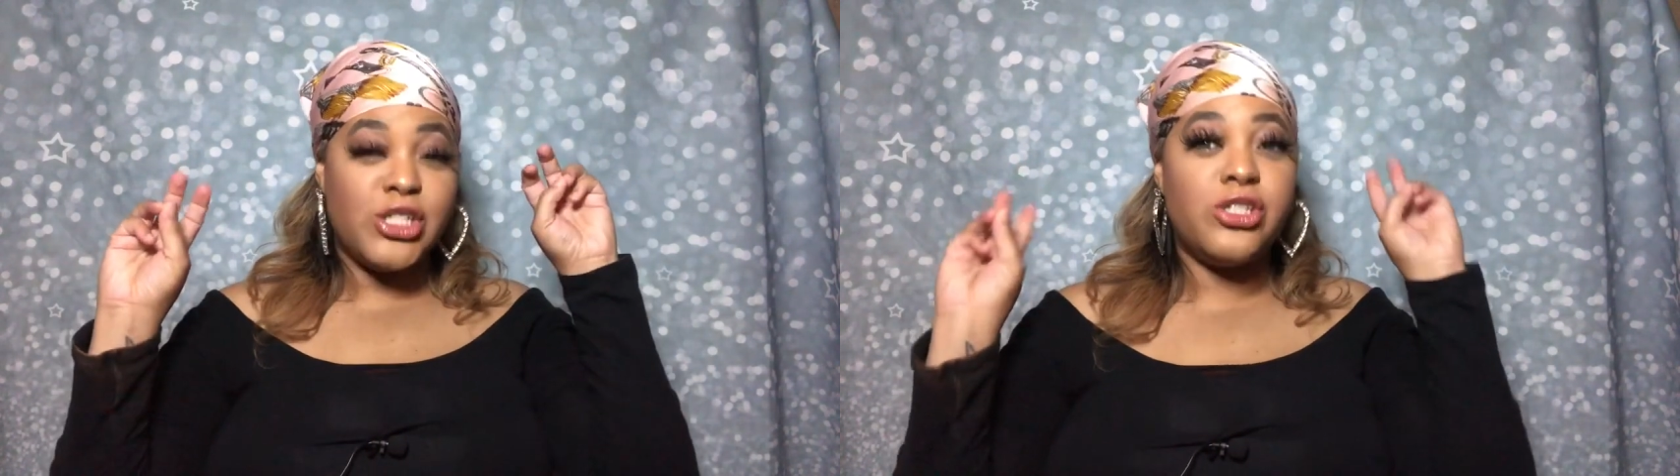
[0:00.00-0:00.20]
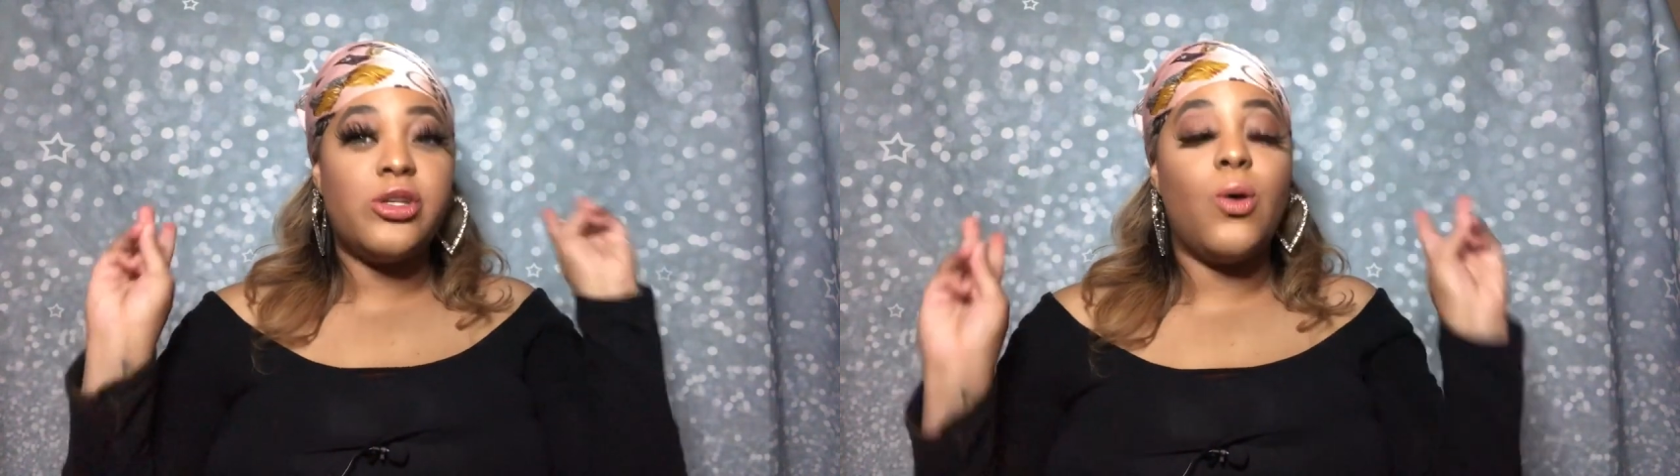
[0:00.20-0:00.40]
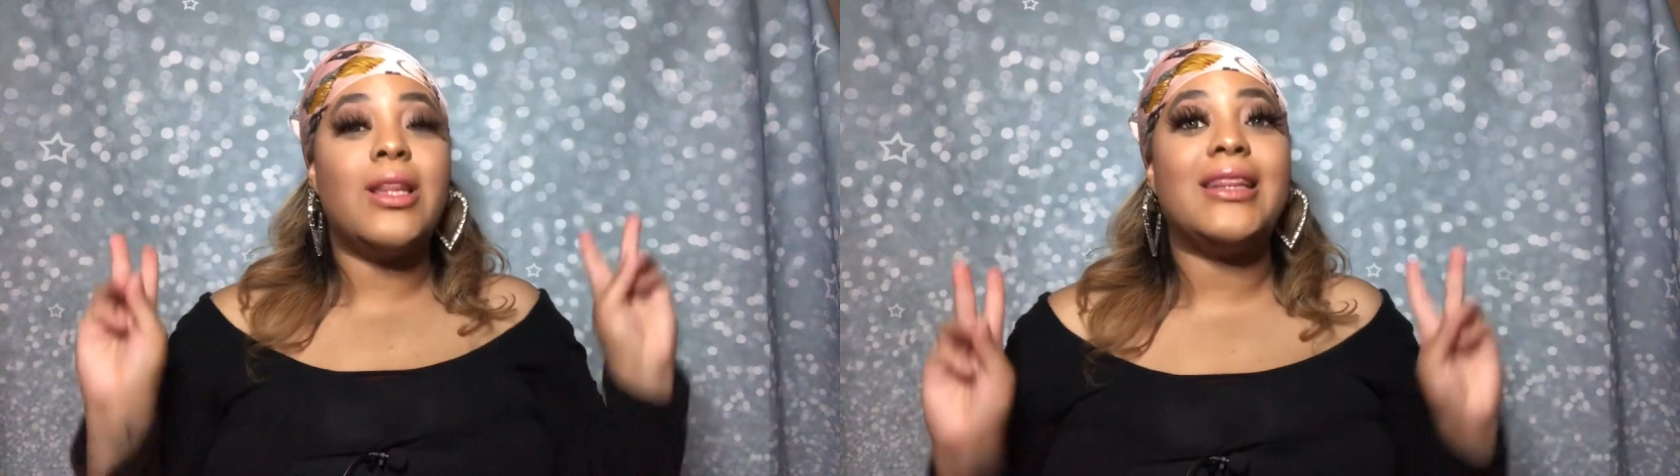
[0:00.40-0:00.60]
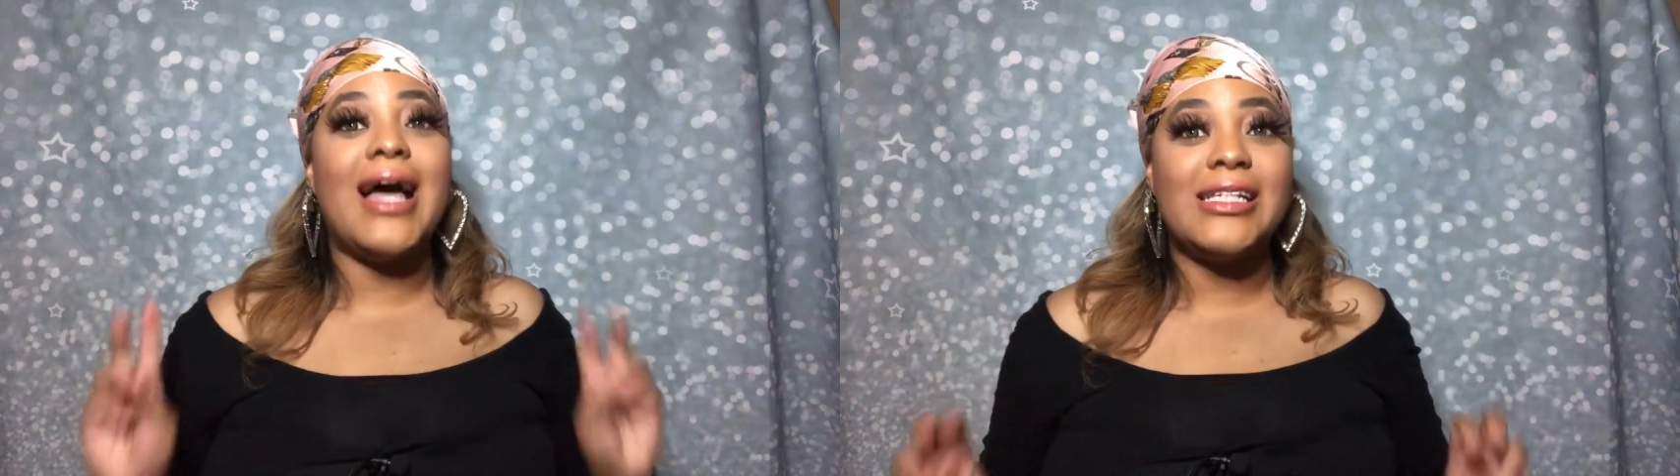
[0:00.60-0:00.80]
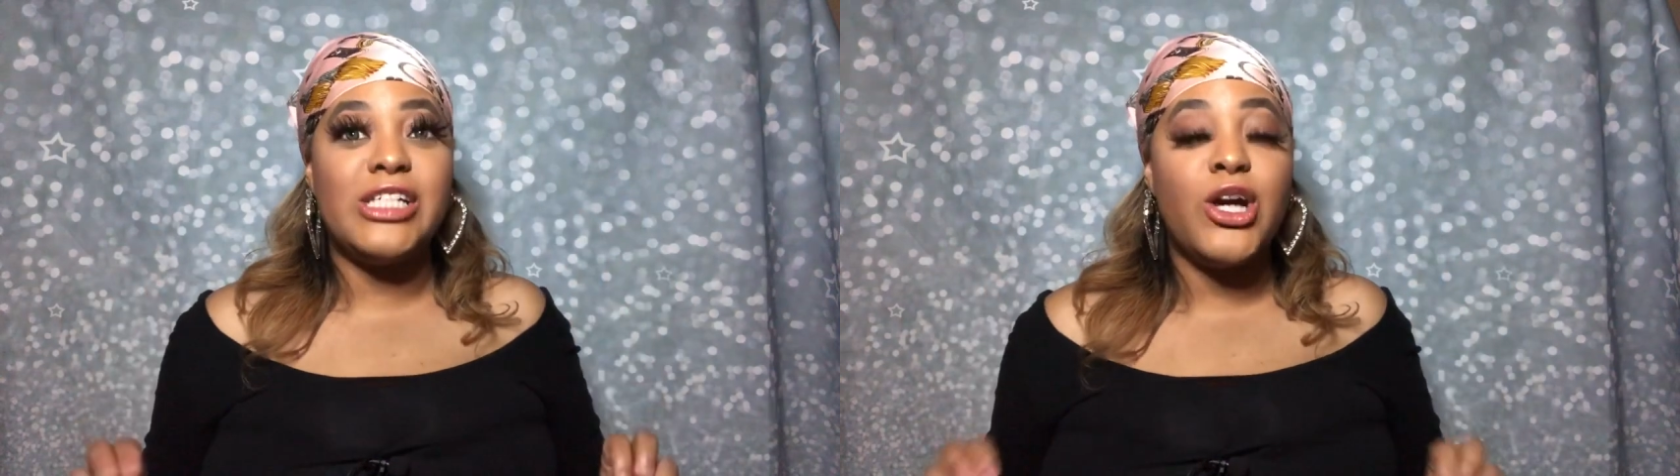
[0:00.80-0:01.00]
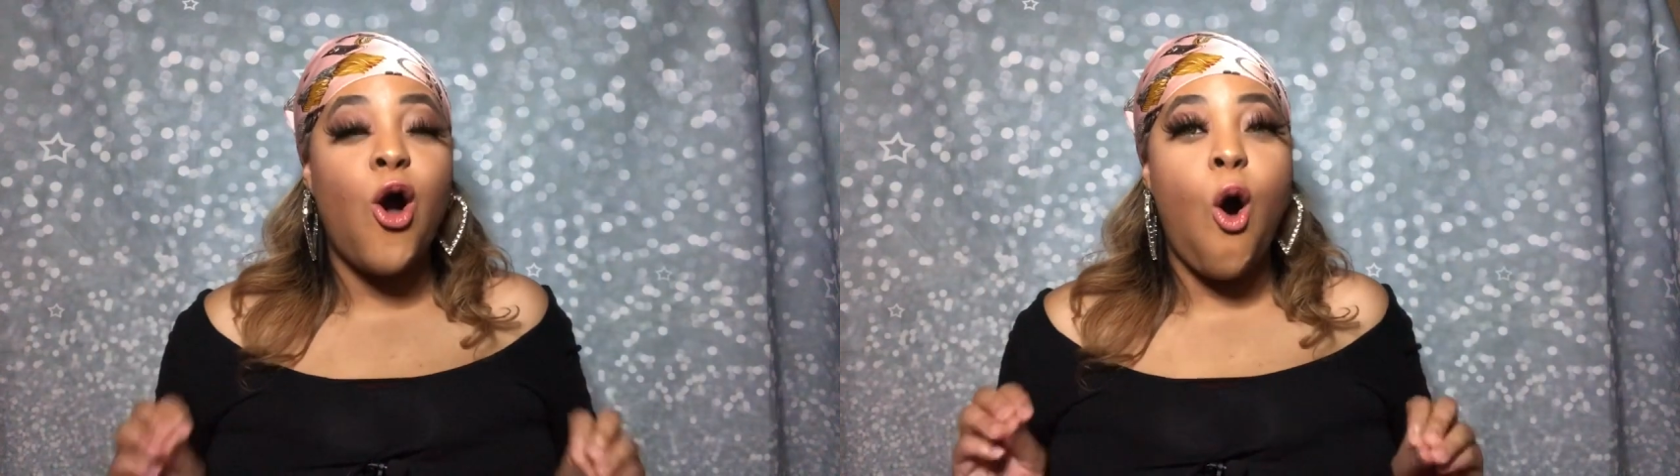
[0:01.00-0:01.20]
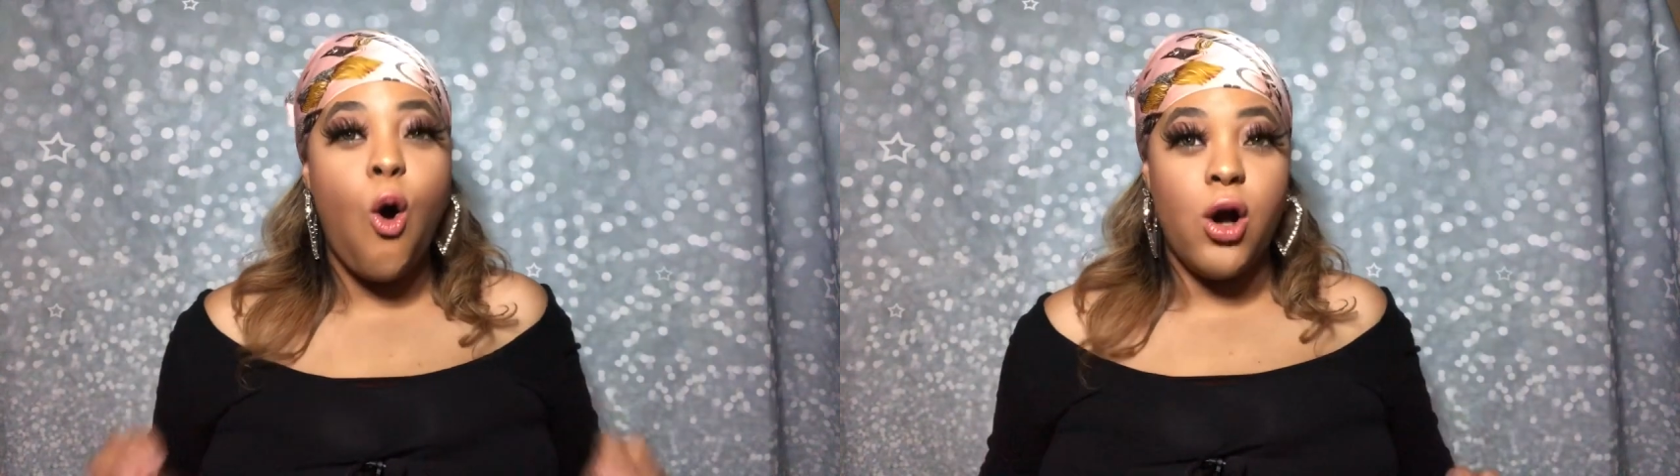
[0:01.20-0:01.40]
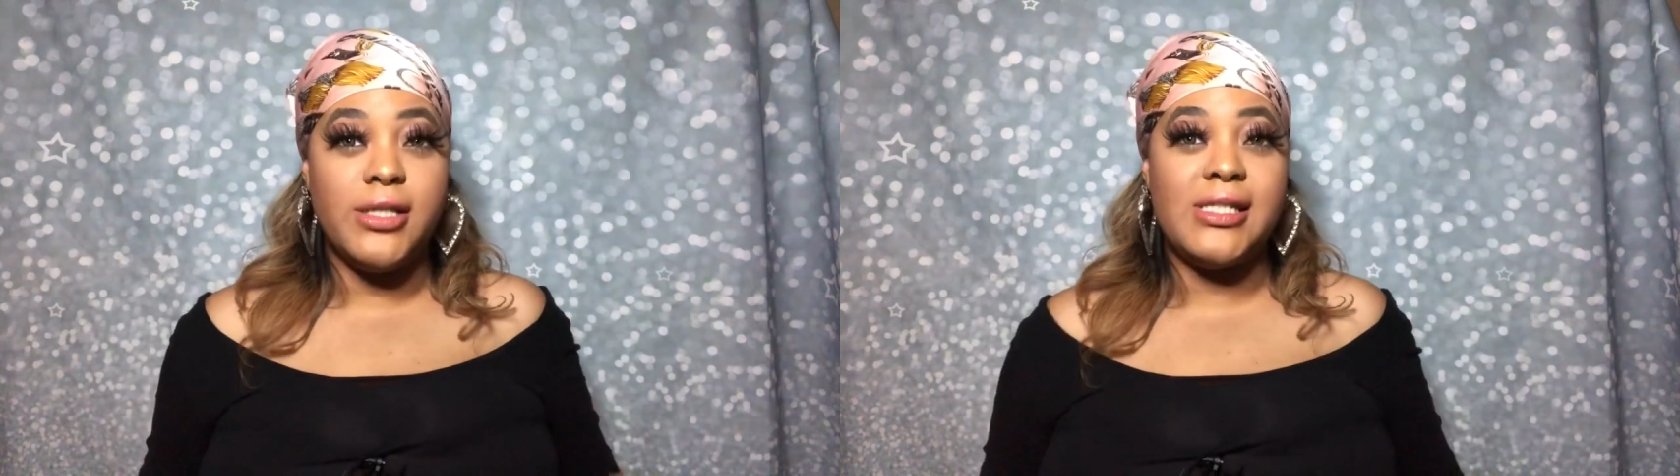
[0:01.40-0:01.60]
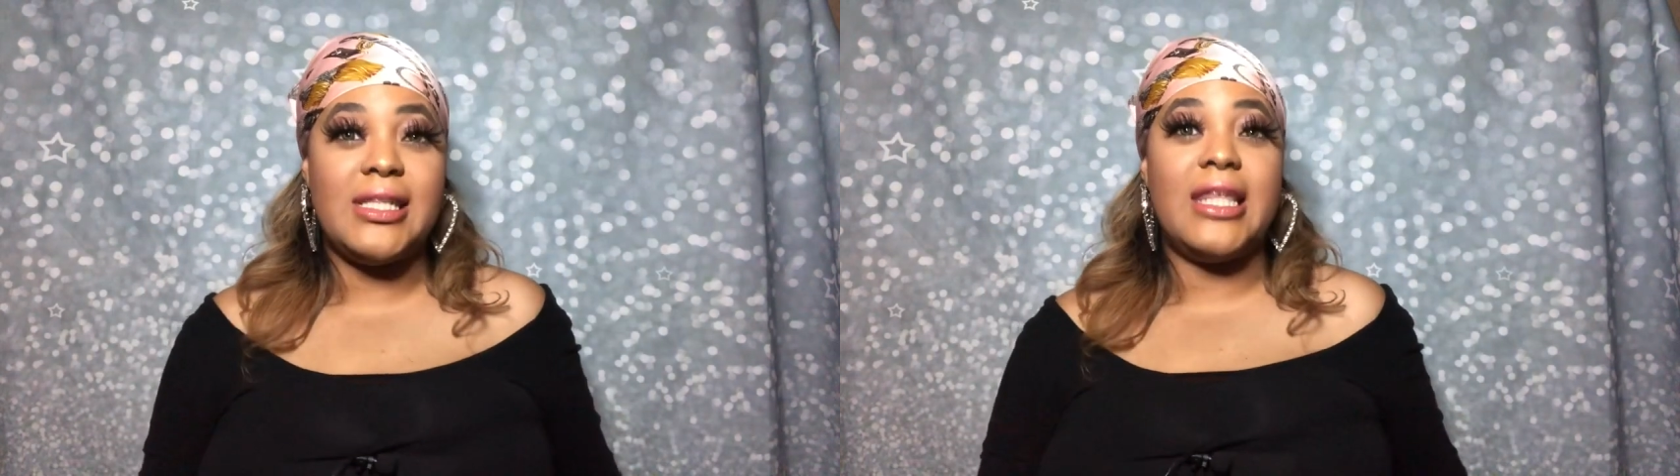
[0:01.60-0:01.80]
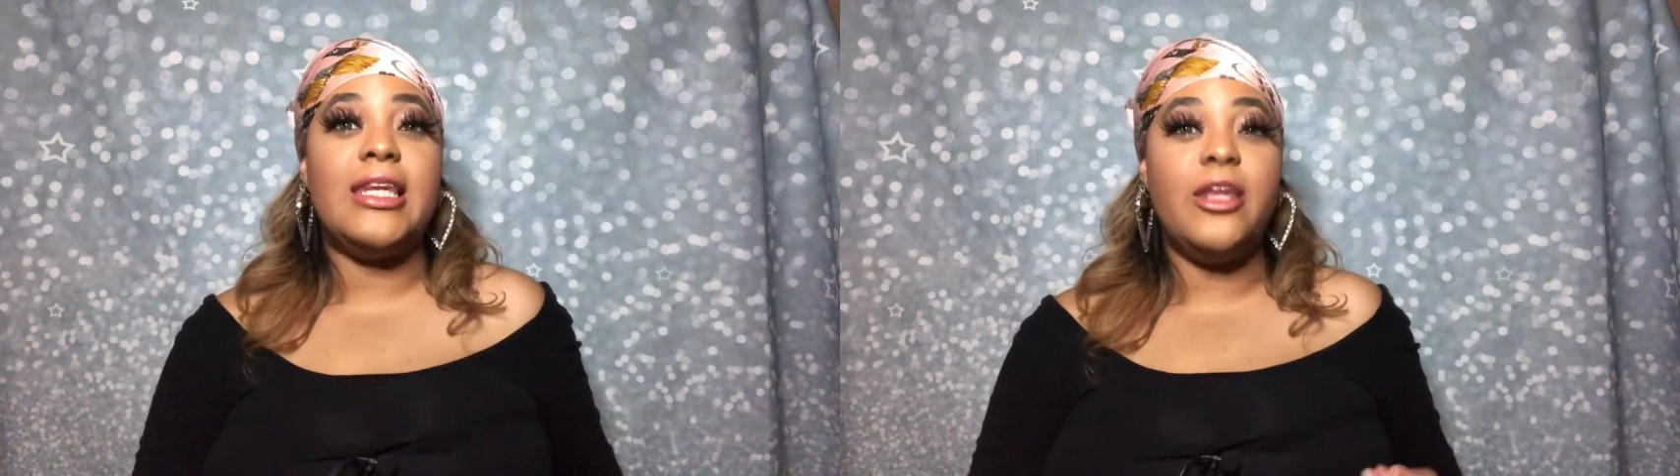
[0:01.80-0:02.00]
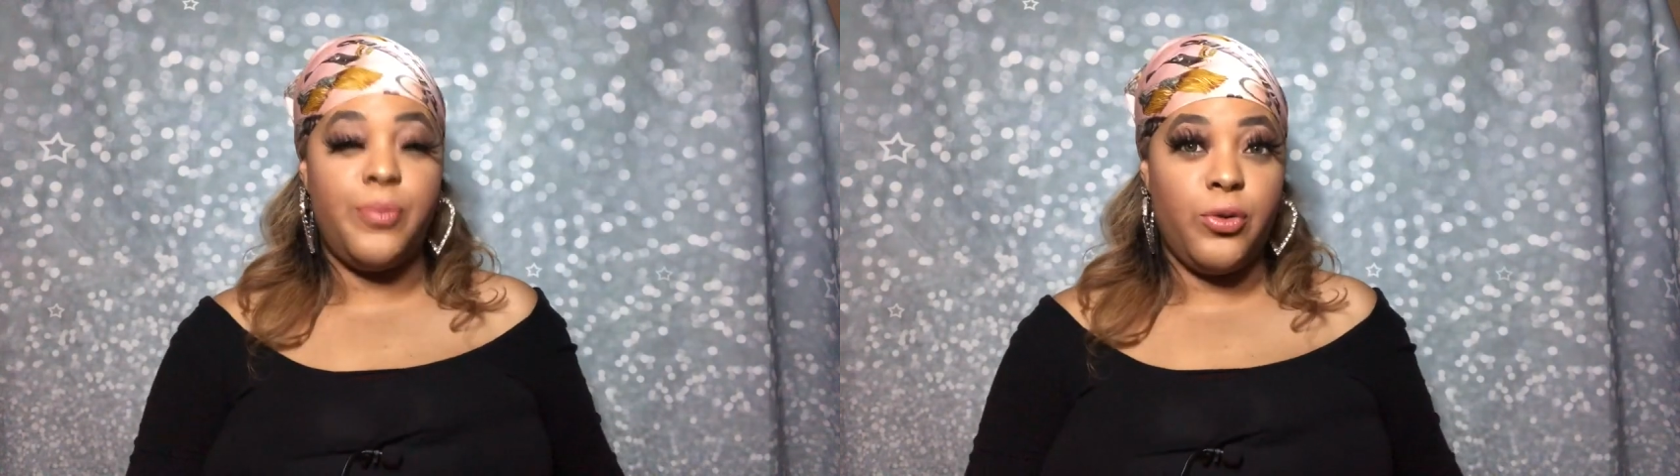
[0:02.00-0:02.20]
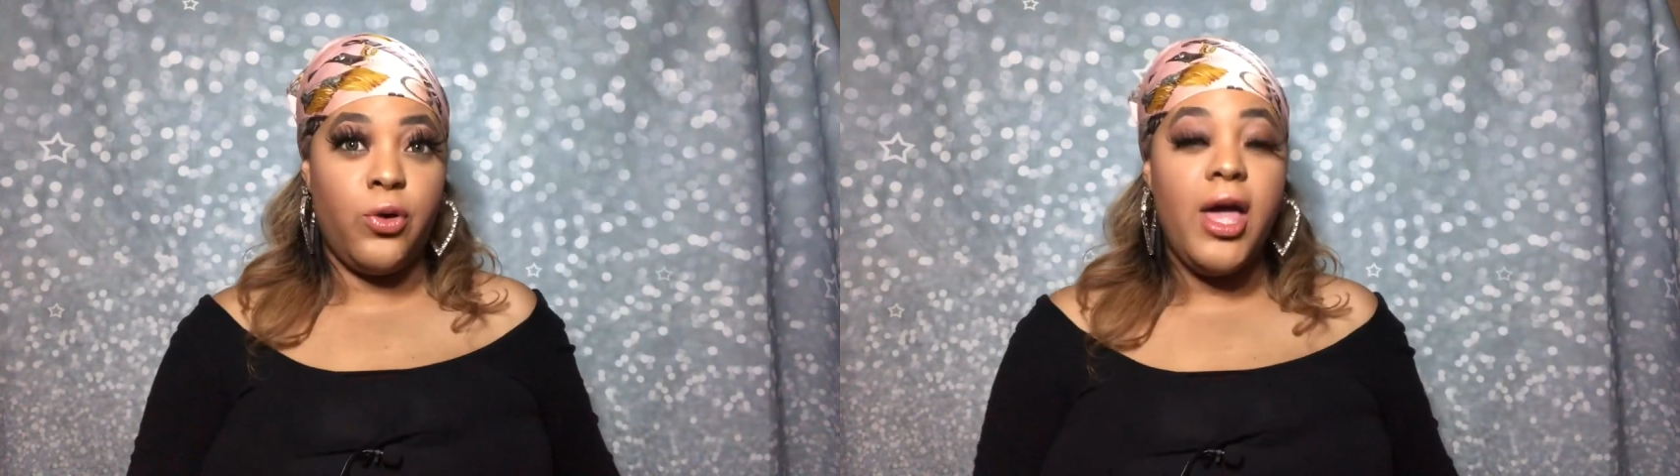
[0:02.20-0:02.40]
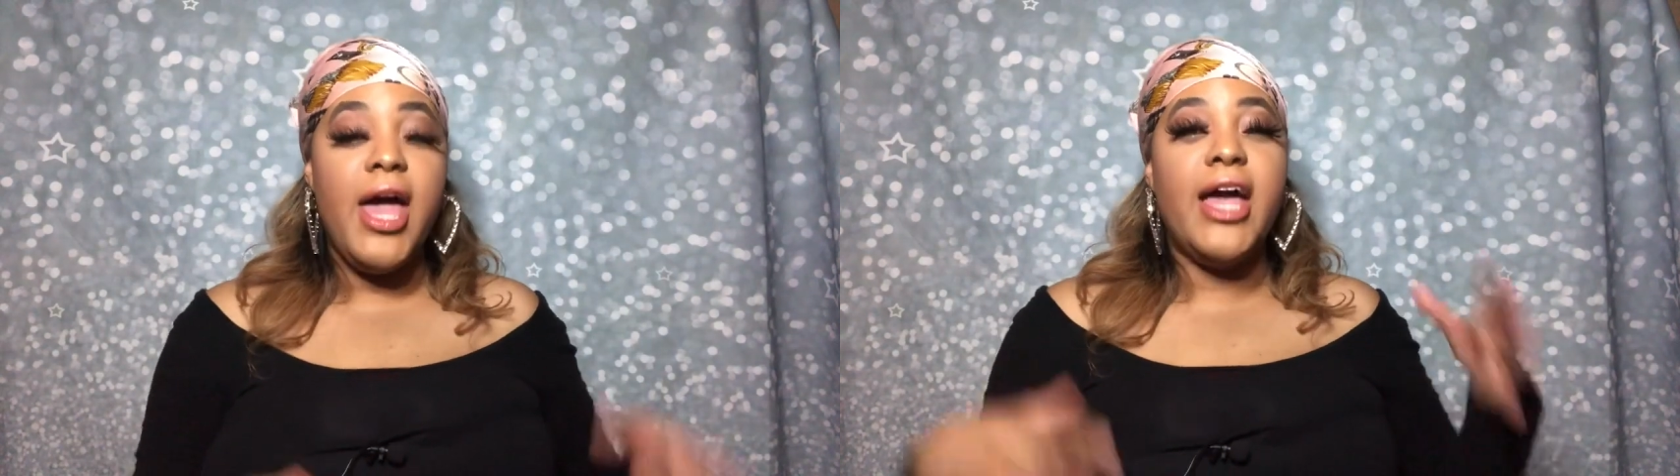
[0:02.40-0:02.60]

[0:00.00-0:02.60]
So latching on to the nipple